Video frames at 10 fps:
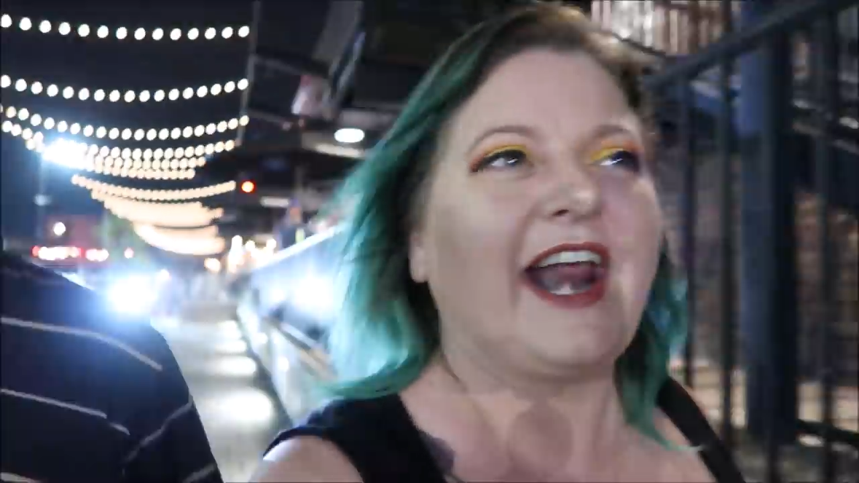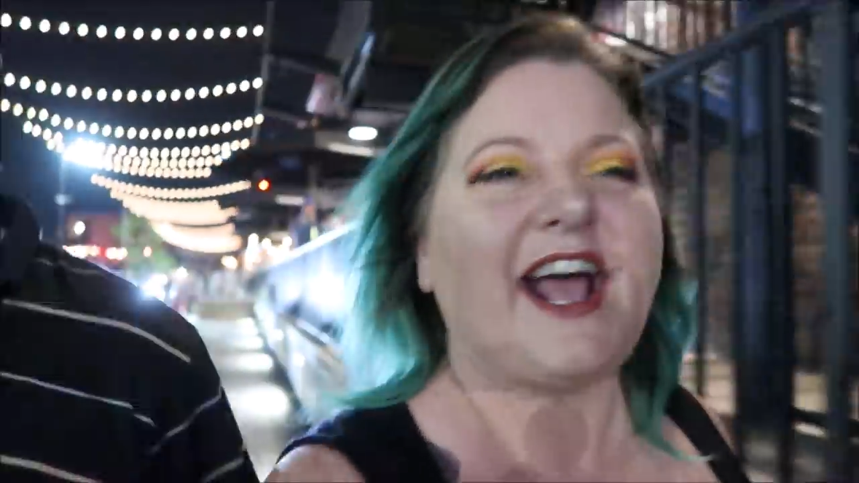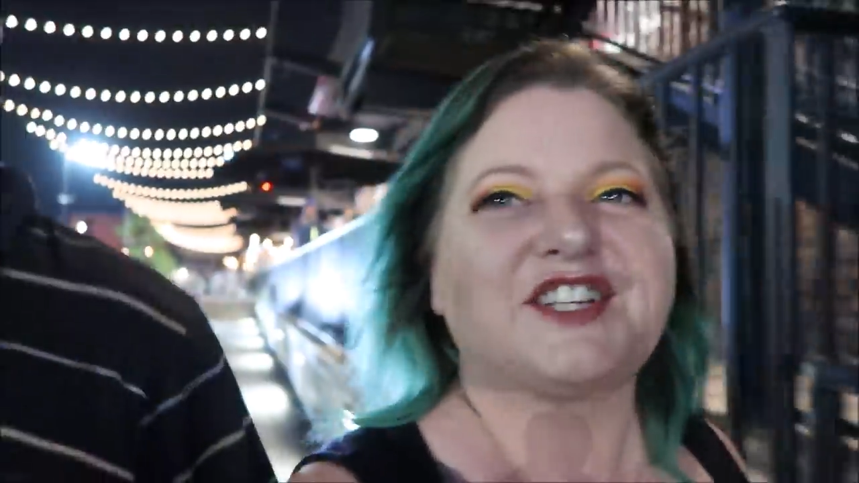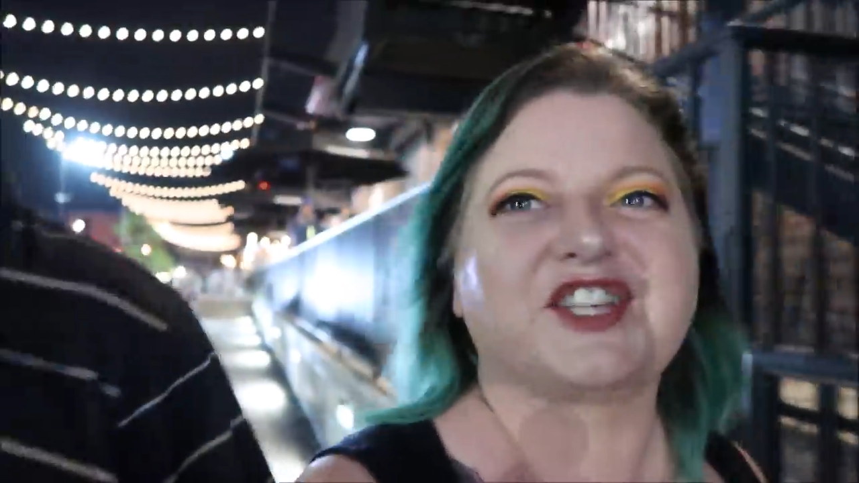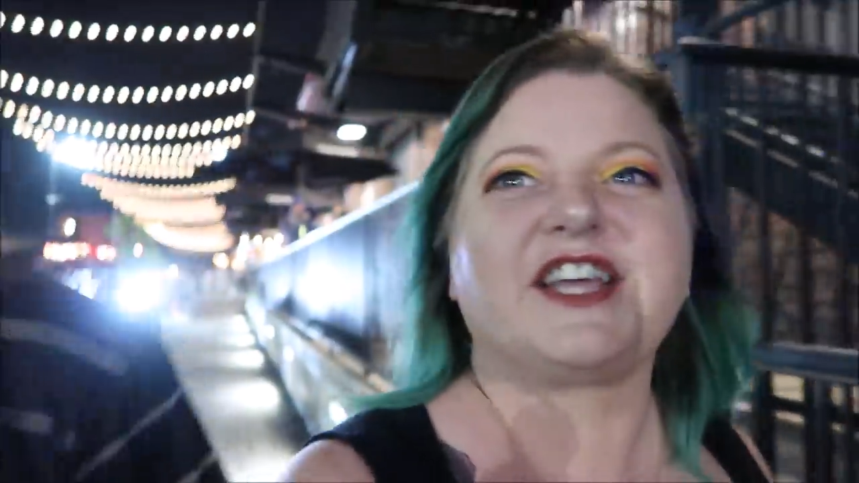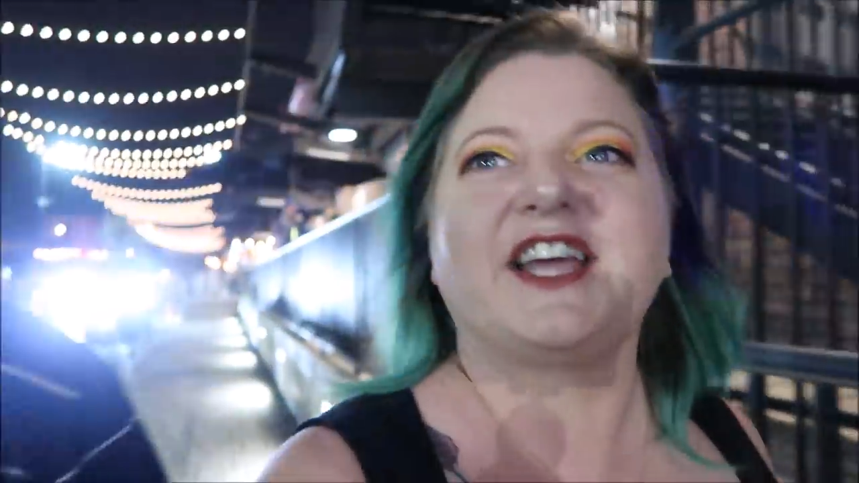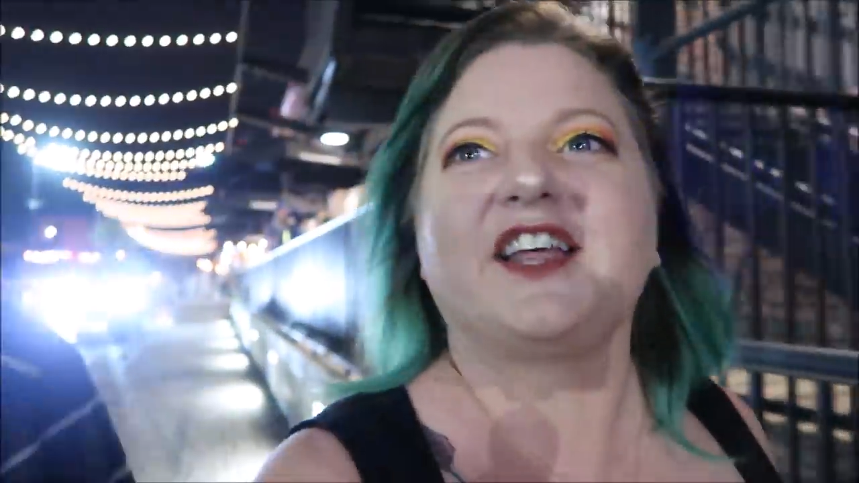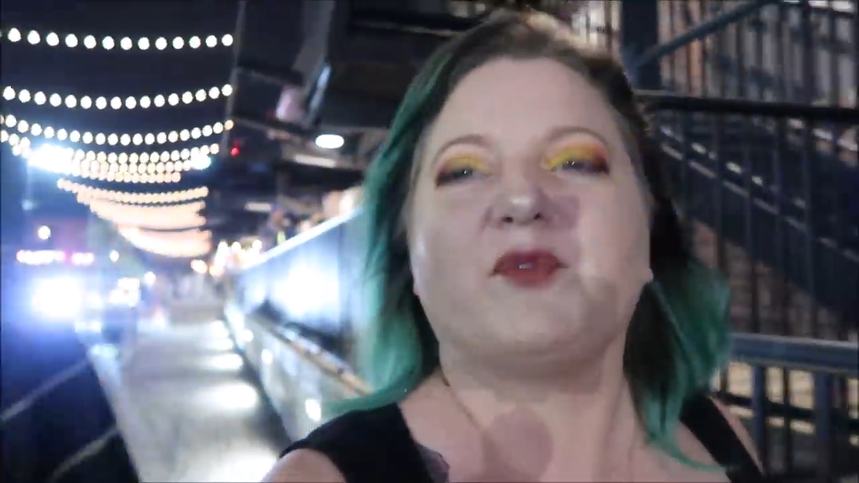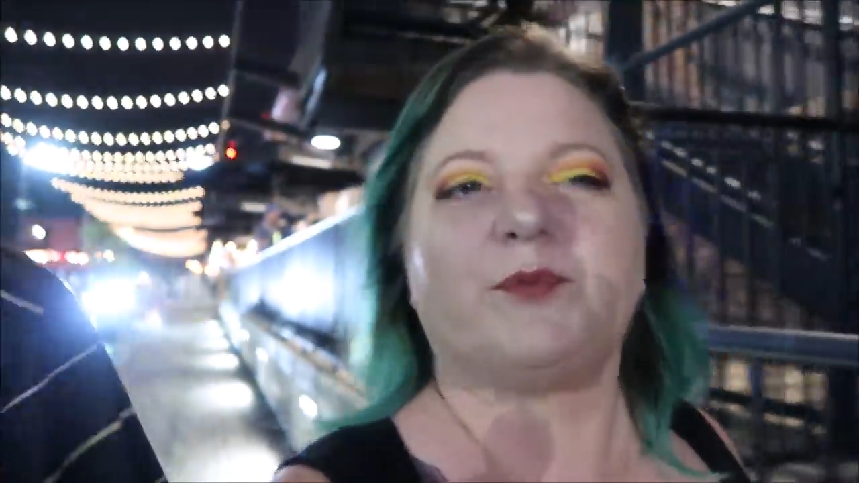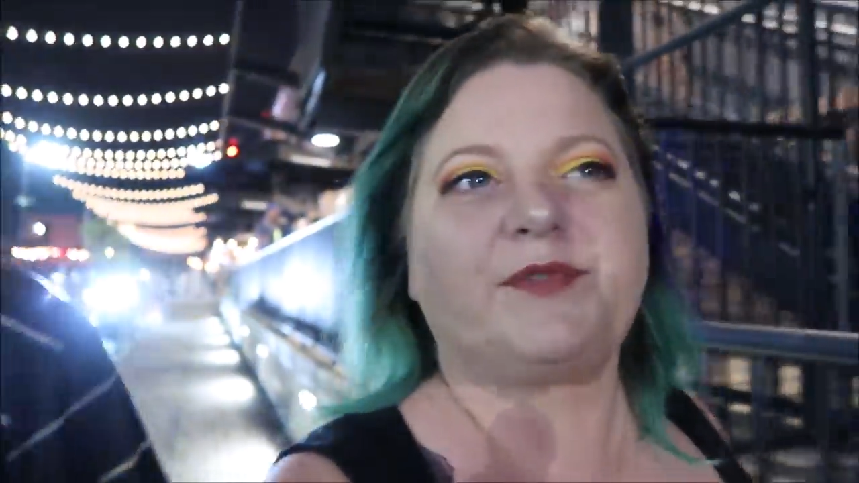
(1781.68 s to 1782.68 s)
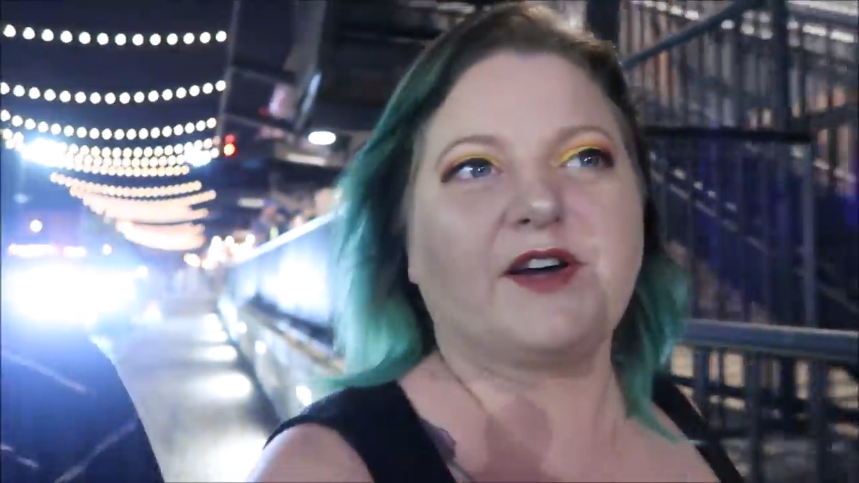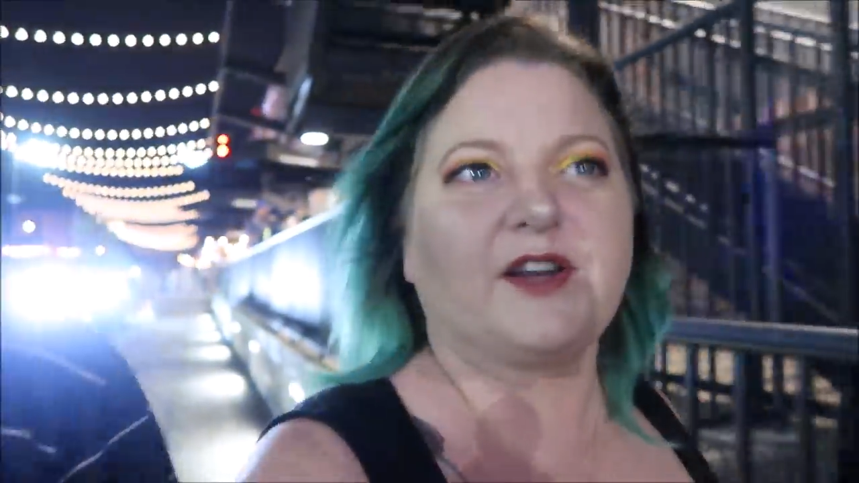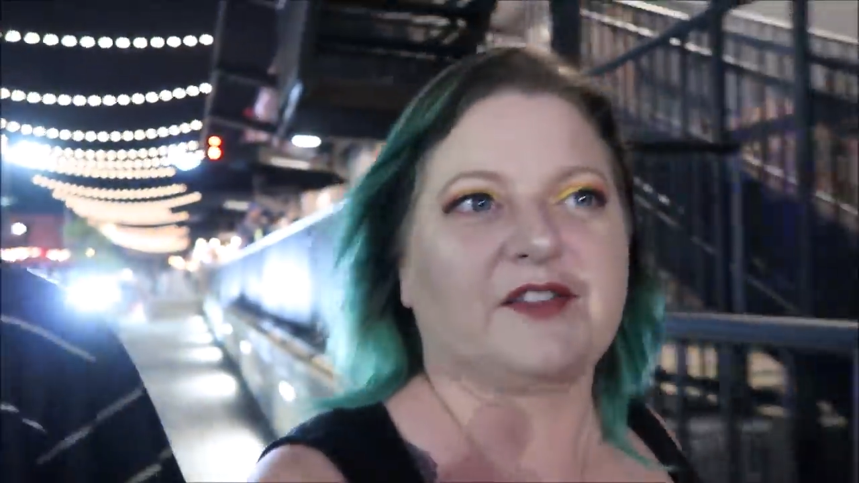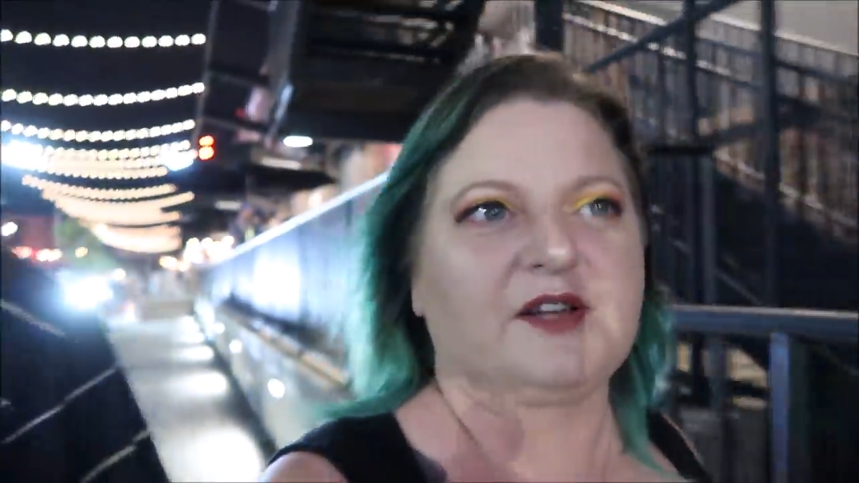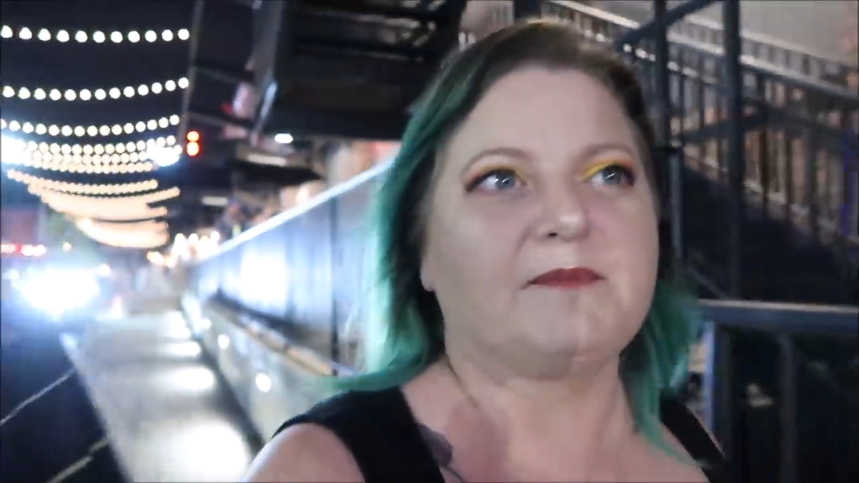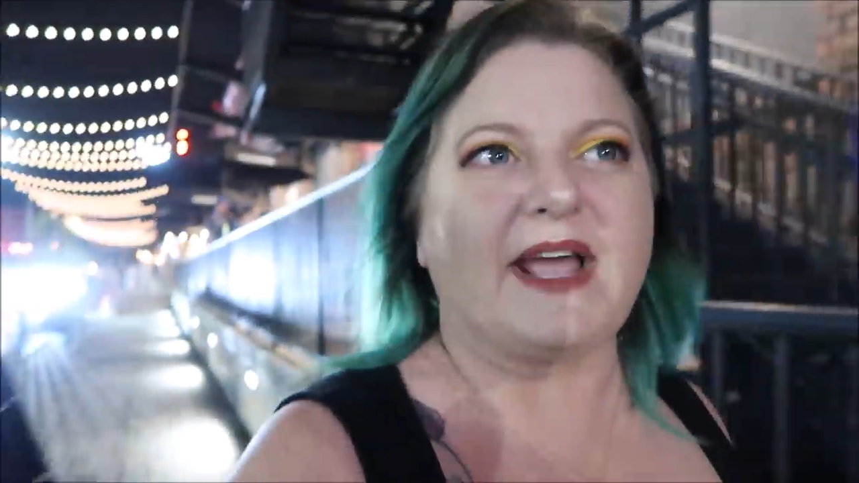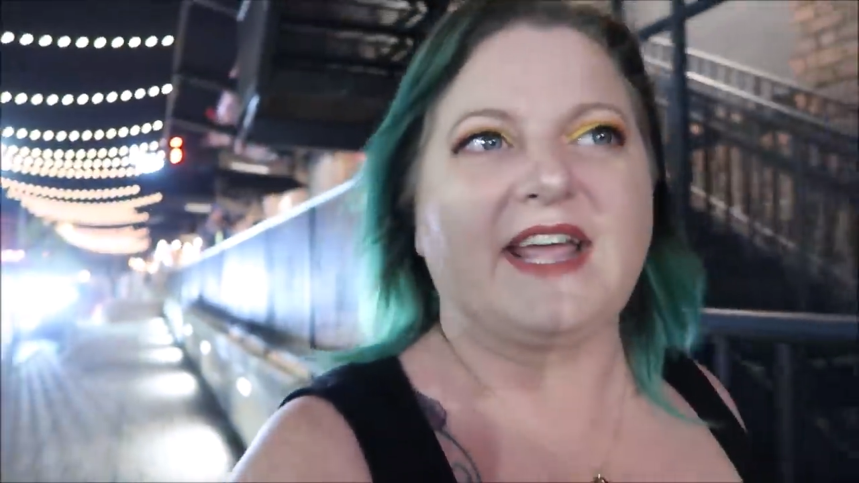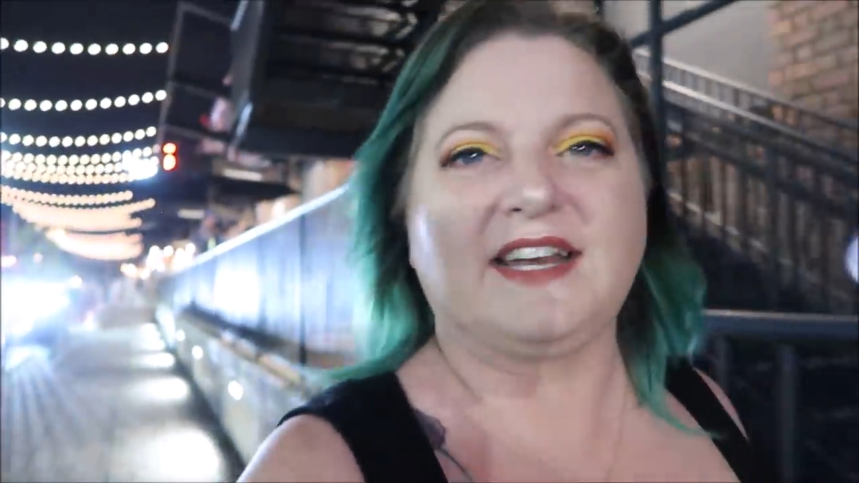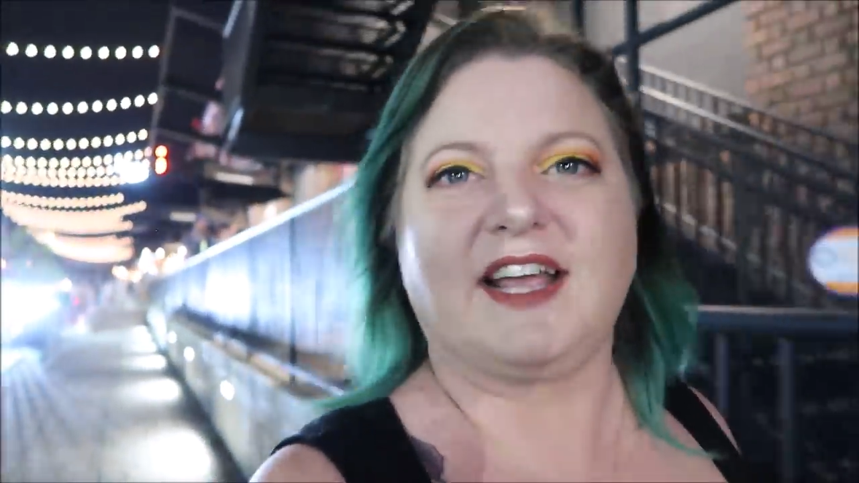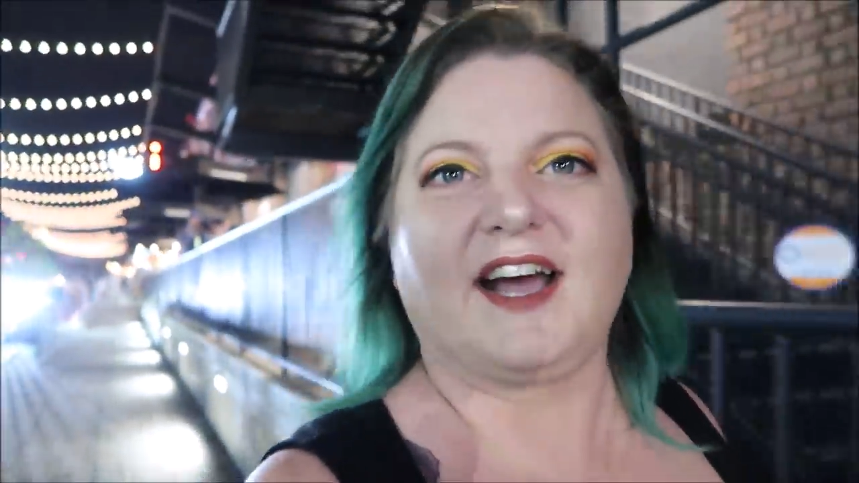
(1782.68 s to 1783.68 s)
And actually, the
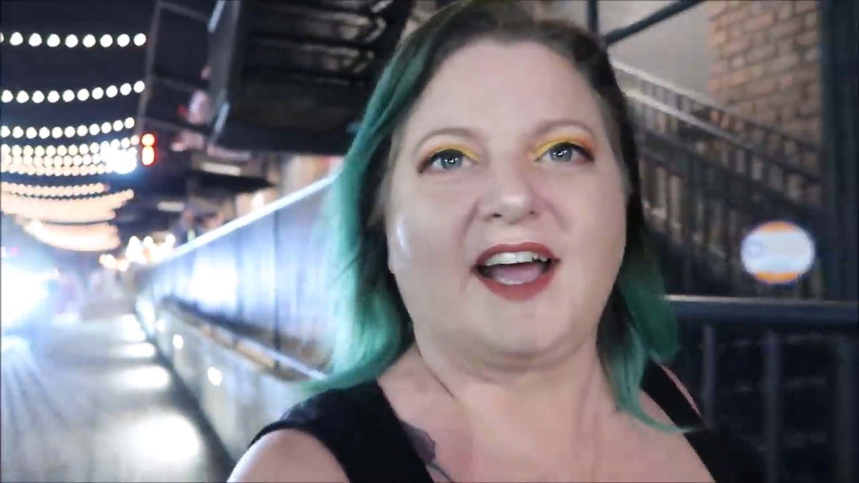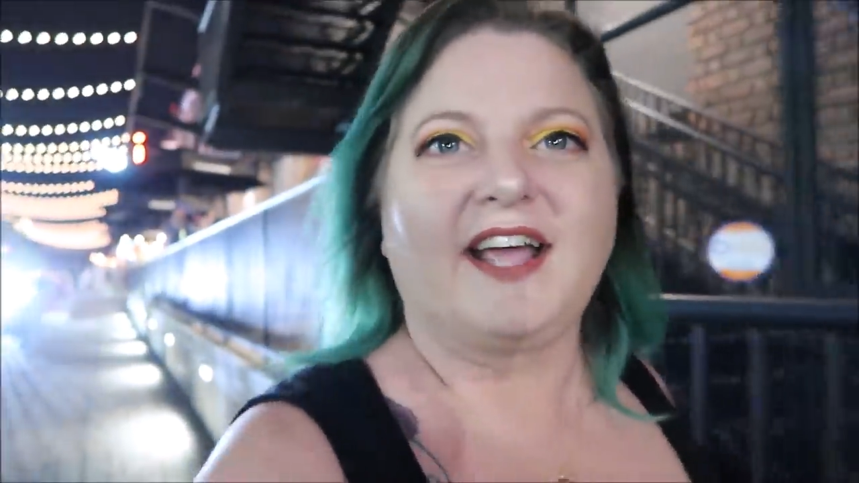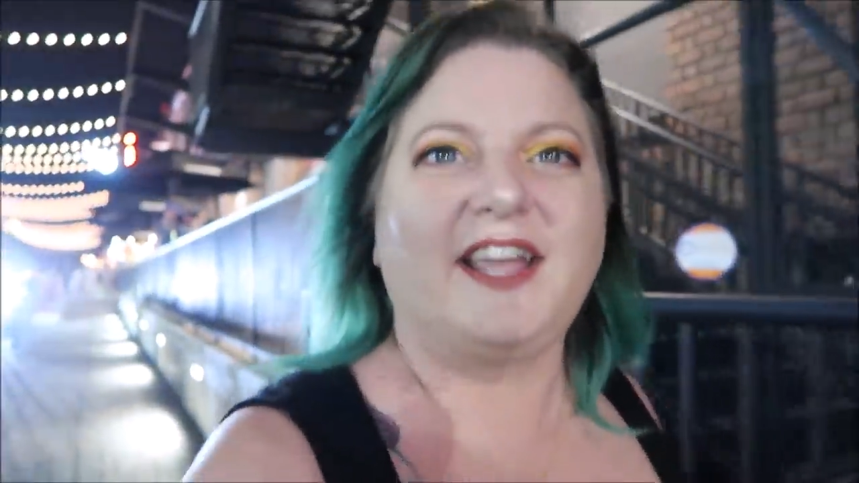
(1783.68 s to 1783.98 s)
main guy,